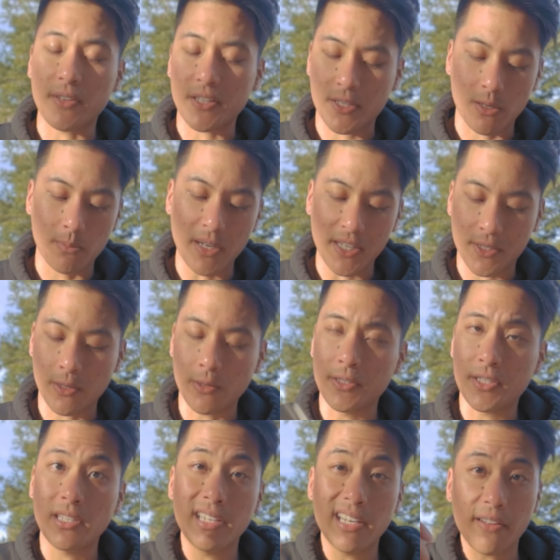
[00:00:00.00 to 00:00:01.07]
fixed gear bikes, you're
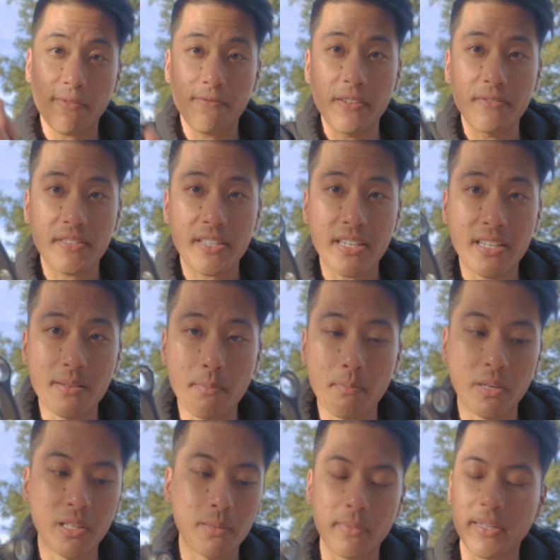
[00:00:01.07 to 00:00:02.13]
going to need a fifteen
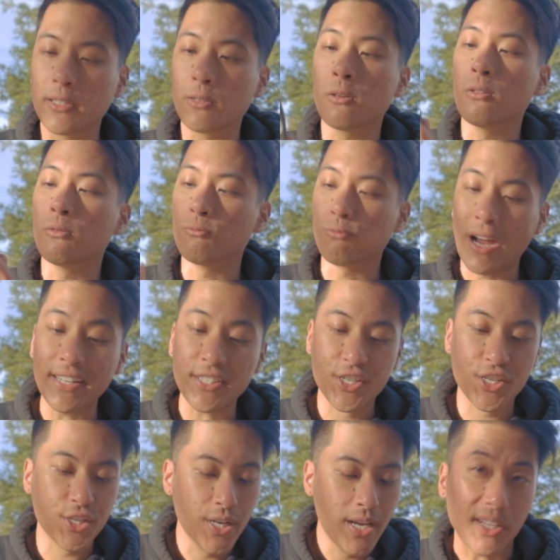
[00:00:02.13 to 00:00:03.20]
millimeter
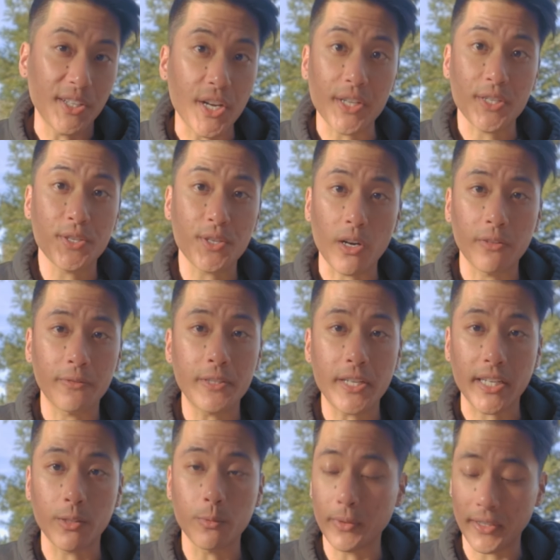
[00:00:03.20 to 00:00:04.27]
wrench. And chances are, if you're
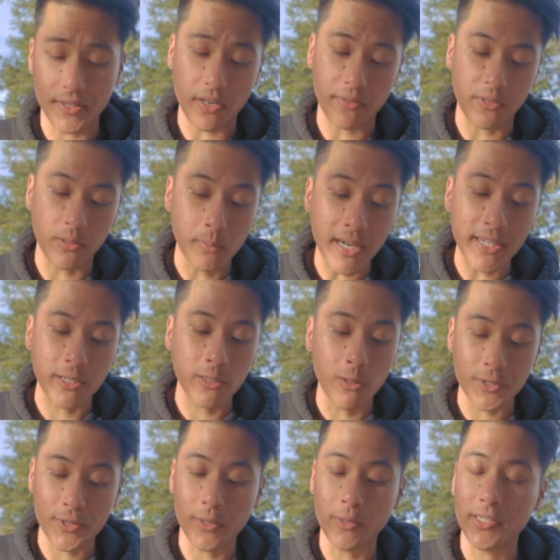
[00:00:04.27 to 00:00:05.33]
taking the wheels off your bike, you're
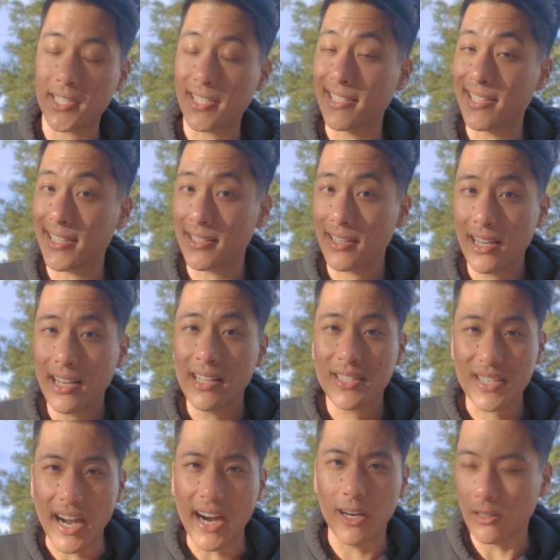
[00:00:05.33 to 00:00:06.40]
also going to need
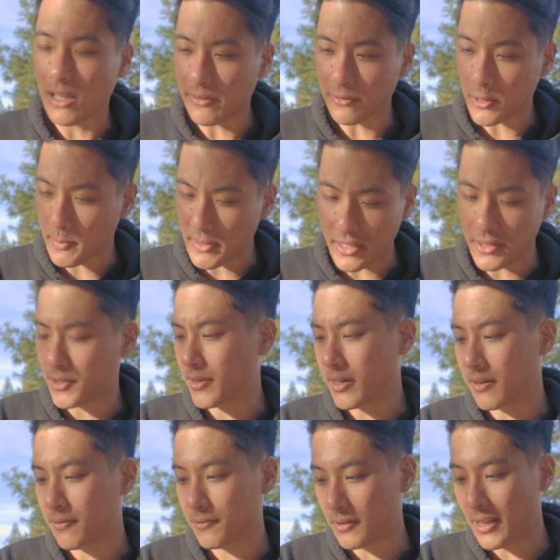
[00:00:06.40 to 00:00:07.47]
tire levers because you
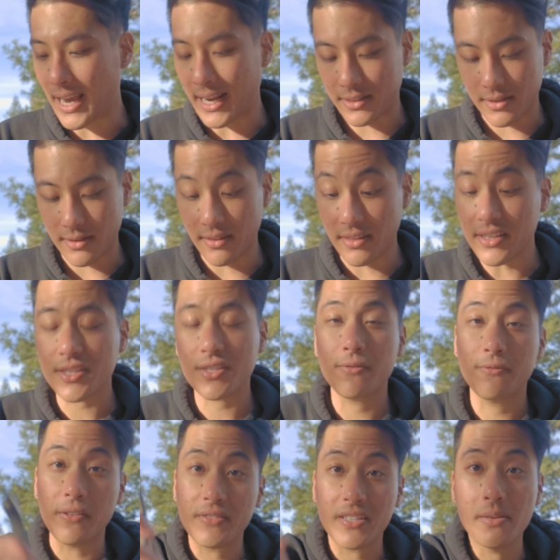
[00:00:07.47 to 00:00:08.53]
got a flat. This
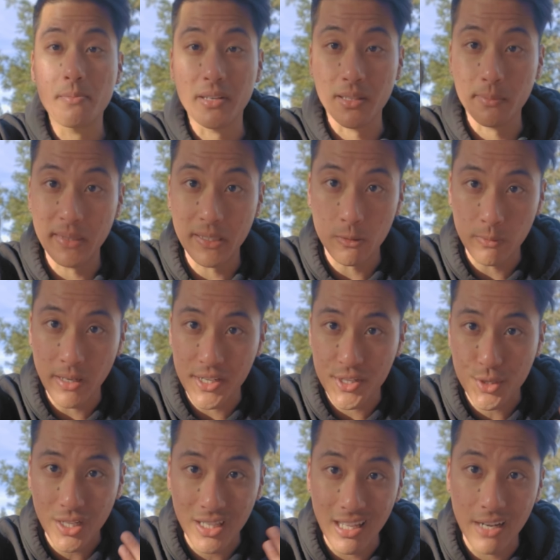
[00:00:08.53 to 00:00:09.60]
fifteen millimeter
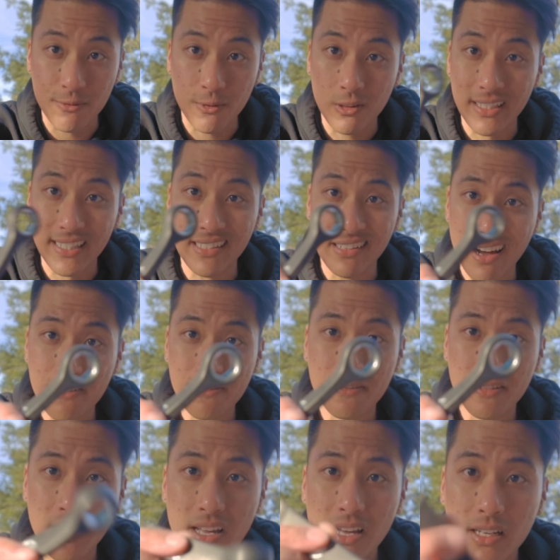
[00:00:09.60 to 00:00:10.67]
wrench, cleverly
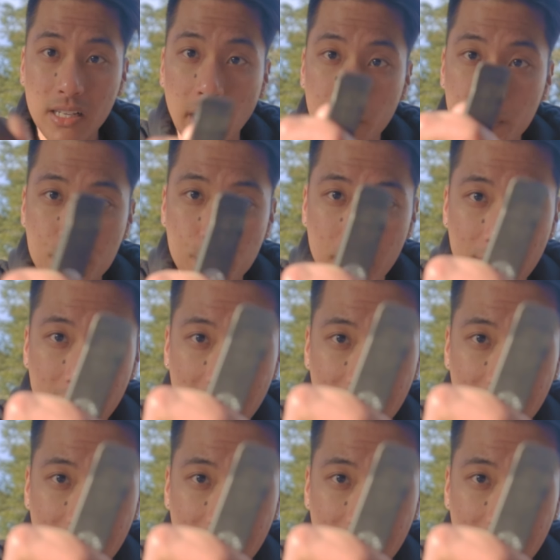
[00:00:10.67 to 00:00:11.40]
enough, comes with